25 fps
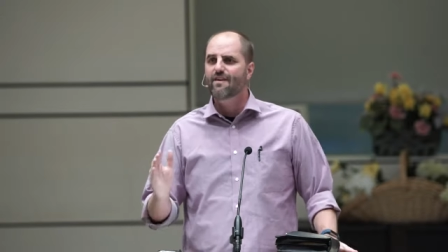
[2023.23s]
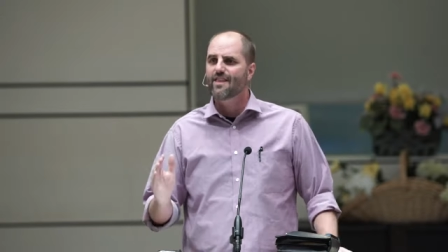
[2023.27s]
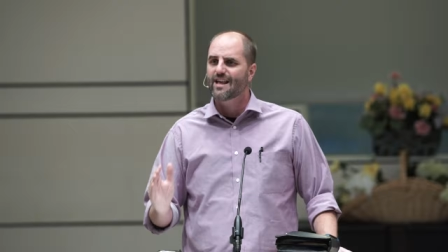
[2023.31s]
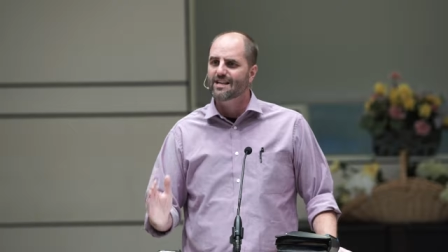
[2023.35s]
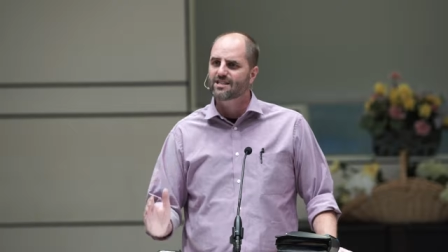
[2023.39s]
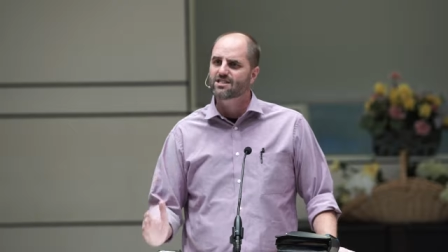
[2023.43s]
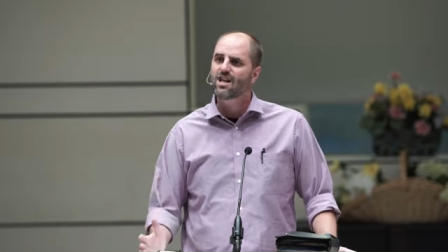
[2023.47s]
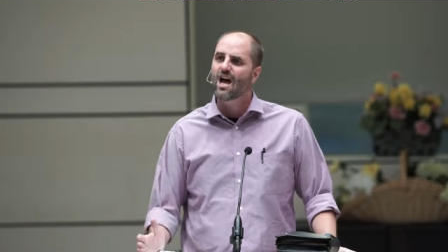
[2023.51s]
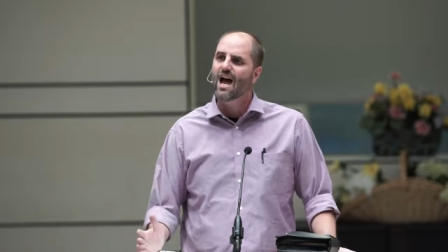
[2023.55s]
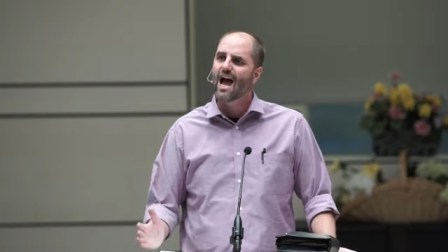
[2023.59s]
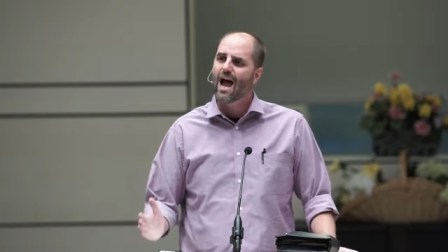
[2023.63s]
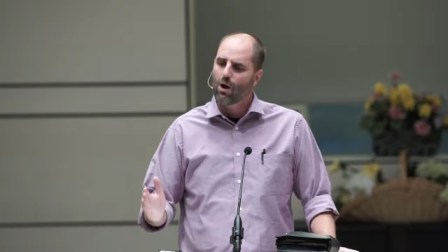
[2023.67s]
That's
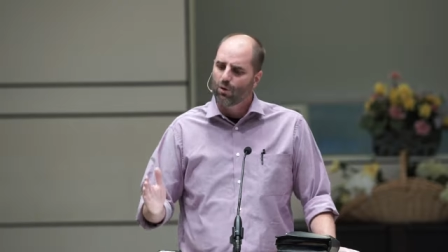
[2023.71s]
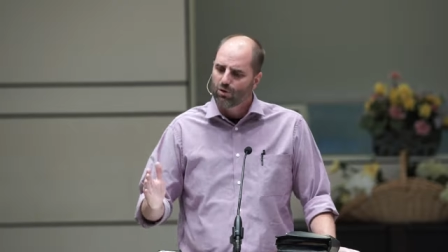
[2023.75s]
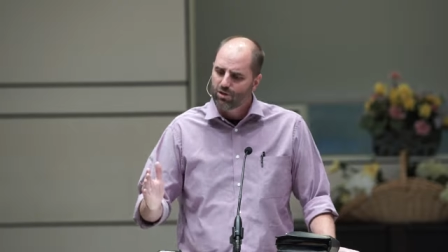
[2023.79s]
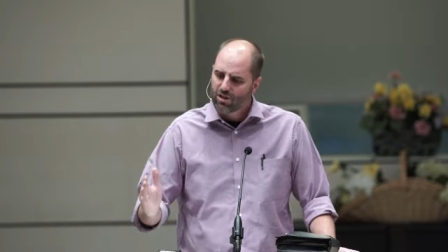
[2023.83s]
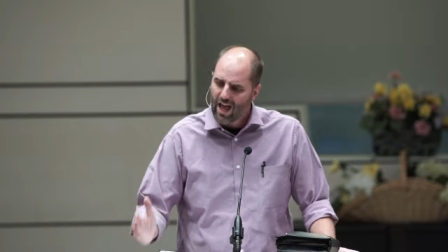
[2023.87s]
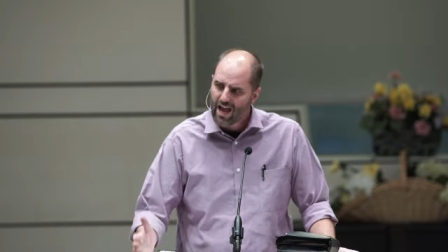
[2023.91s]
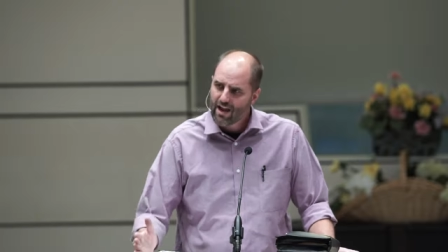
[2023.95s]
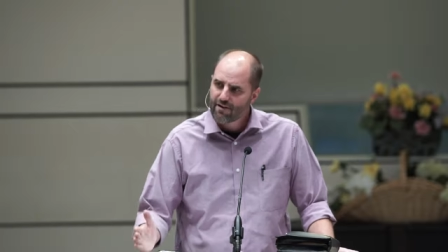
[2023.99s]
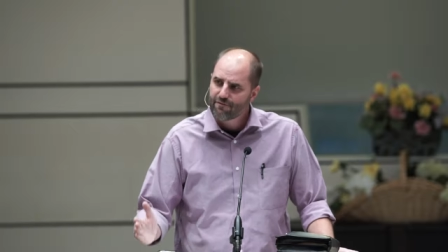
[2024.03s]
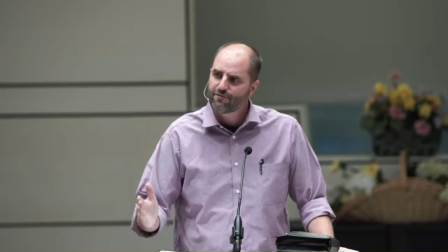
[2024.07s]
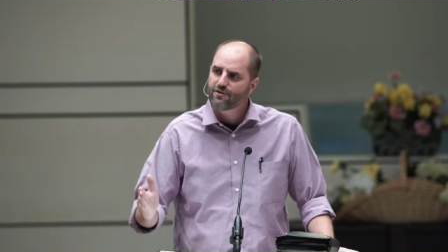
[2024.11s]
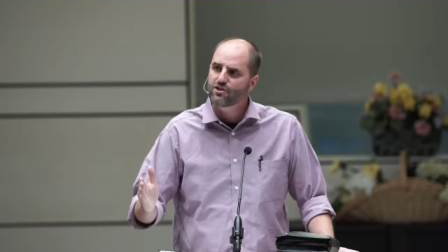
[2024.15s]
not how
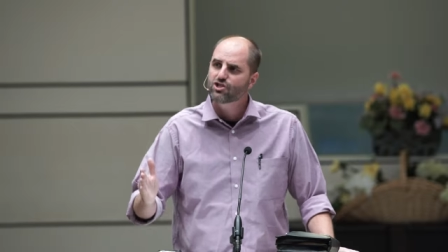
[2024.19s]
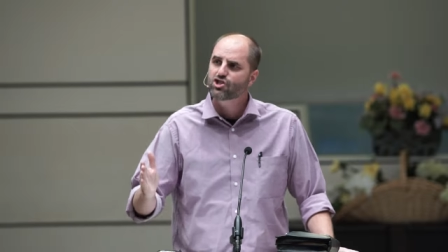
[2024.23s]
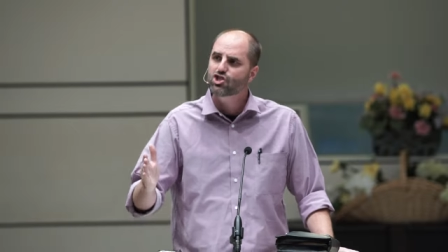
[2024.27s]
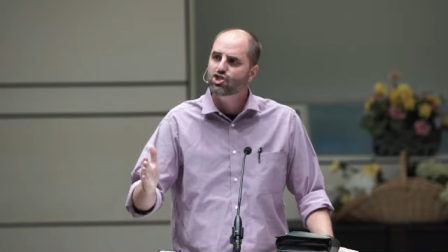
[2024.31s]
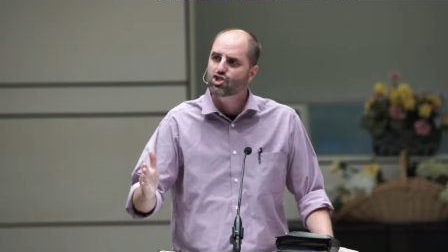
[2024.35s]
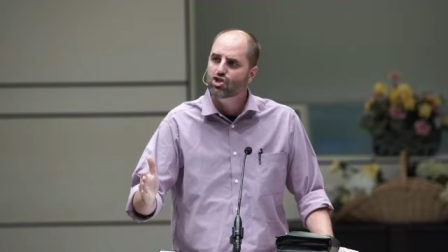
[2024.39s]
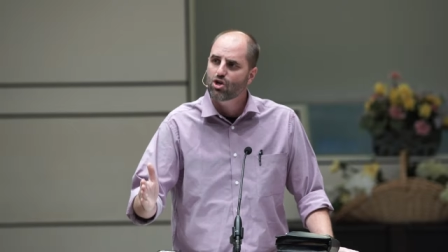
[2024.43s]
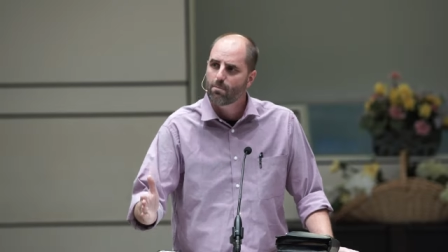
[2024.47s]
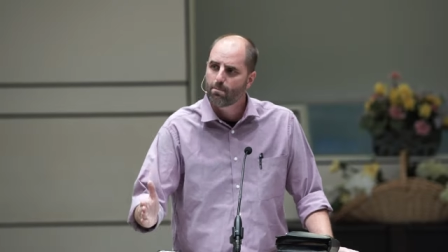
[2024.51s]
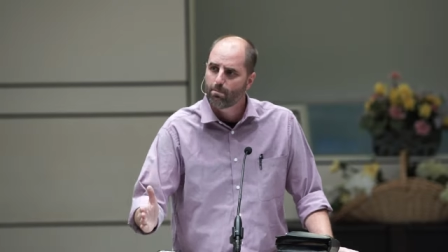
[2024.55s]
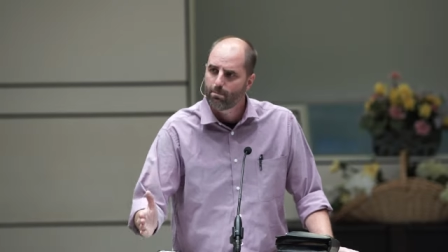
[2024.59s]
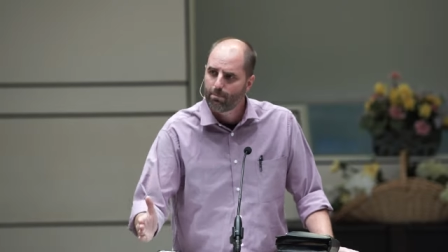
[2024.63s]
life is
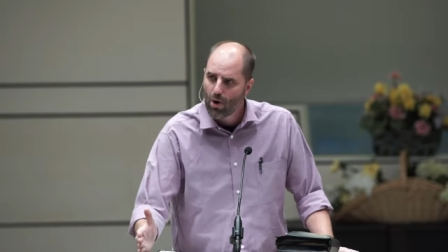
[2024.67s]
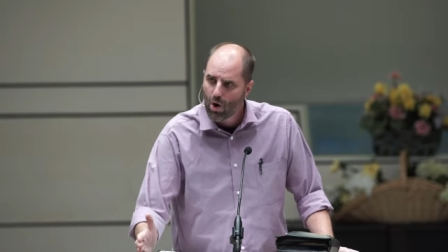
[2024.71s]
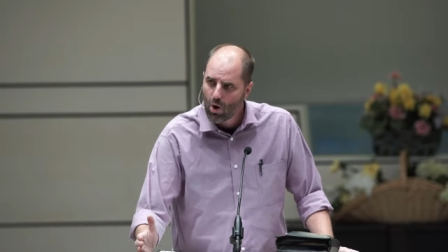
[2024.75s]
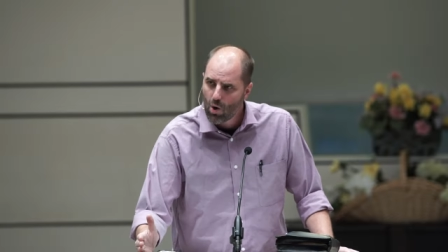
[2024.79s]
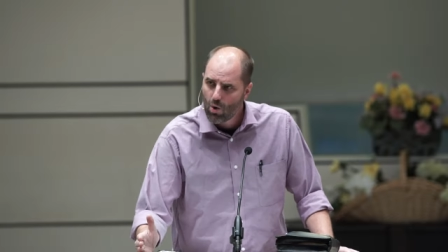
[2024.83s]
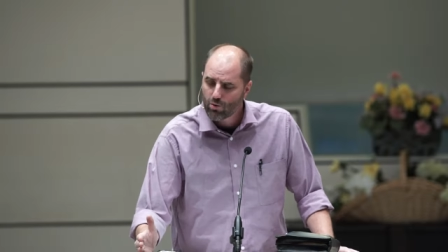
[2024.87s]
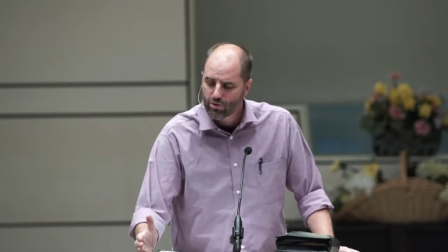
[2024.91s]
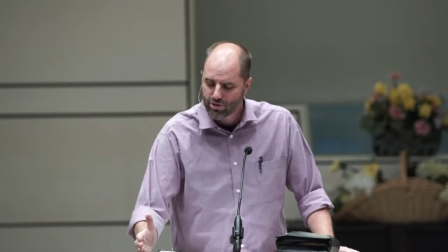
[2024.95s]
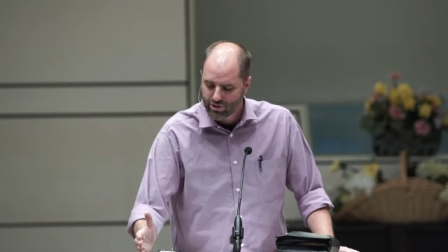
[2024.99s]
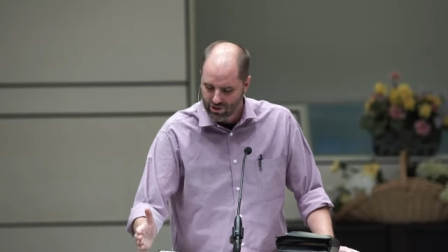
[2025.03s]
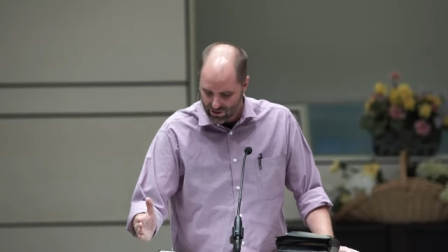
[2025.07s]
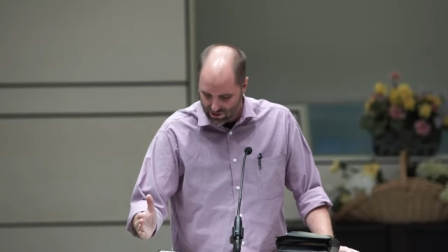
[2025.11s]

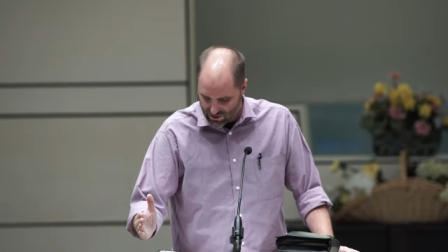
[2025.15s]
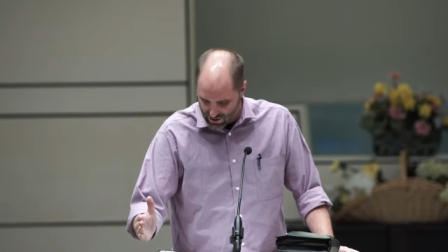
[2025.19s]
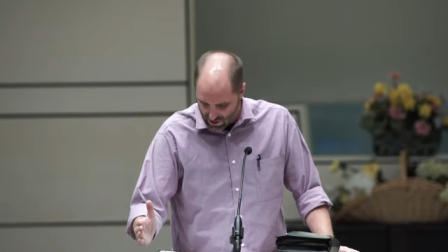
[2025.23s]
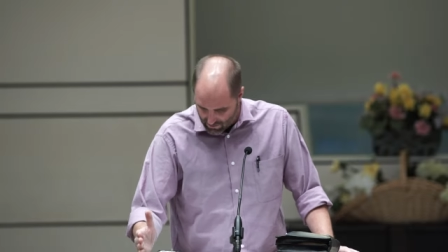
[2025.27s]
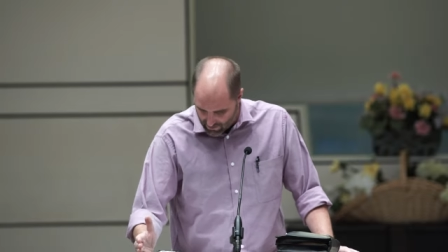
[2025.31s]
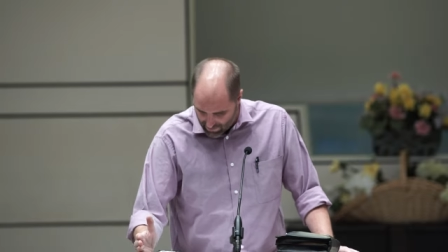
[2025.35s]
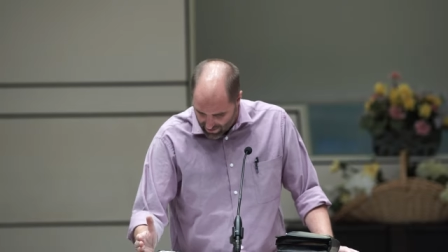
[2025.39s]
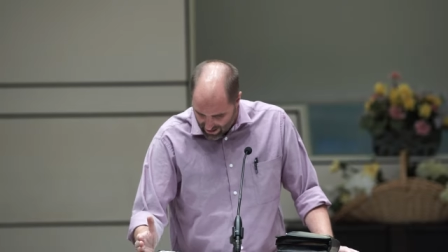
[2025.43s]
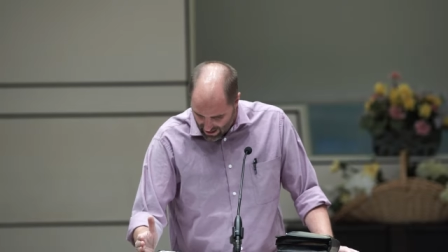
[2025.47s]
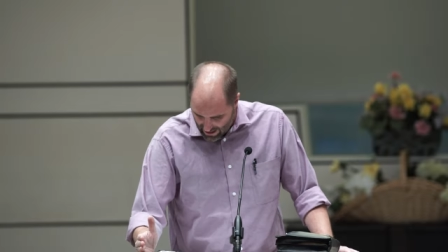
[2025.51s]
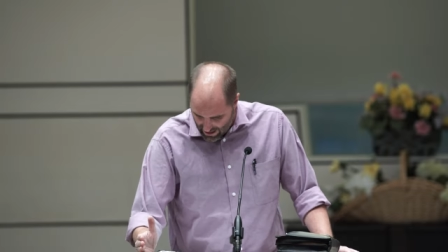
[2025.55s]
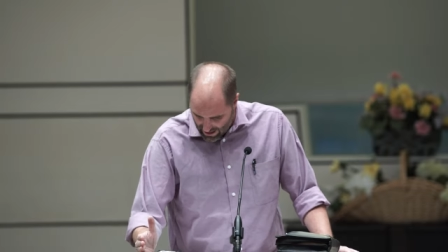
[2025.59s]
supposed to
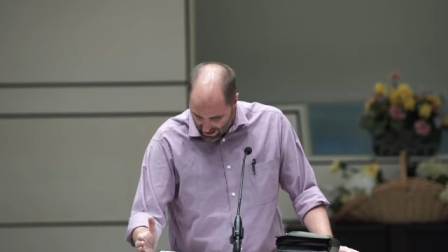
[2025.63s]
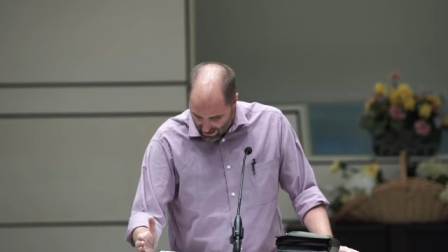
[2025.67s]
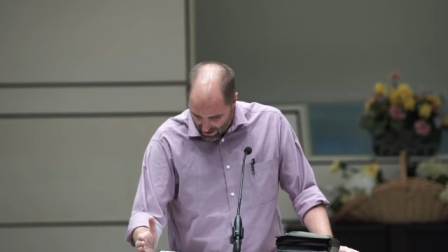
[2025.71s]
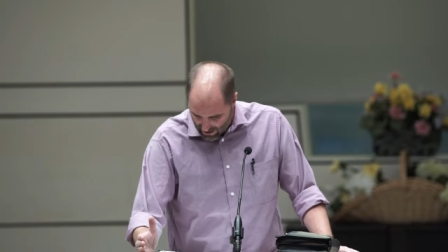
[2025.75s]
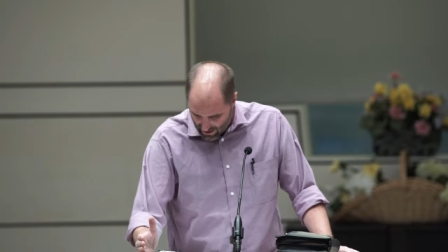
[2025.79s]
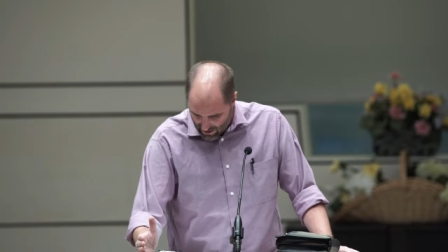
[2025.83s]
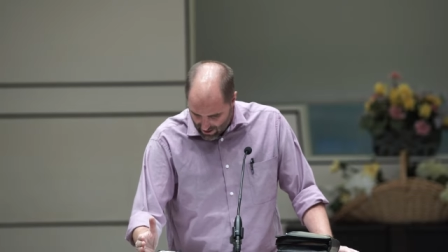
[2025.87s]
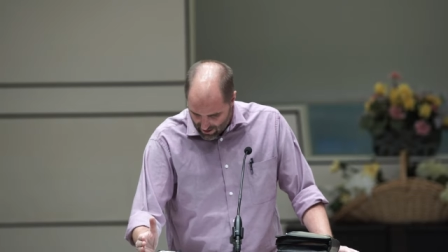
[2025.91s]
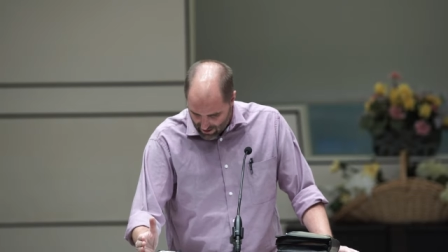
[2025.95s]
be.